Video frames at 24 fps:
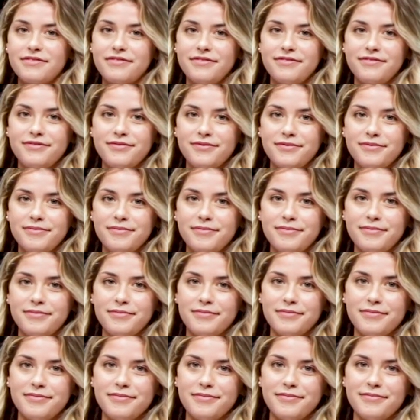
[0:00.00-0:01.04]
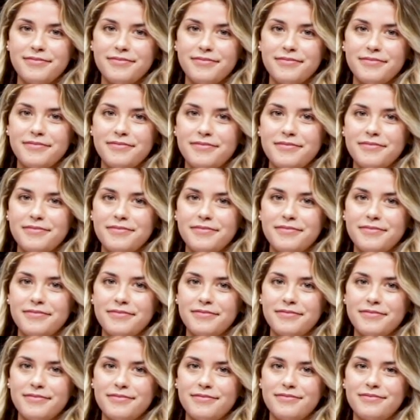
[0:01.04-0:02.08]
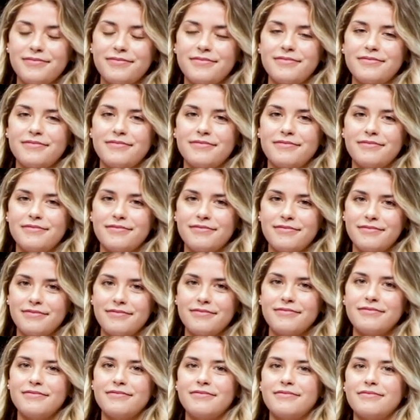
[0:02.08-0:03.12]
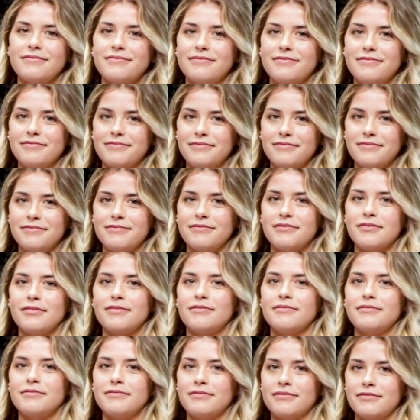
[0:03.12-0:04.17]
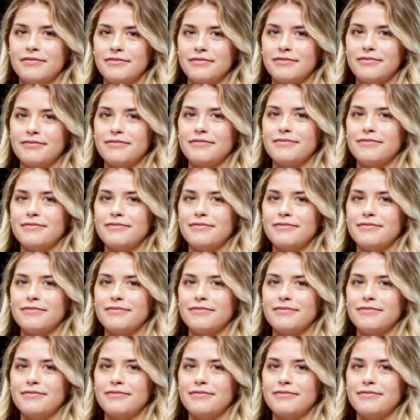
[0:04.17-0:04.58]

The person shown says nothing.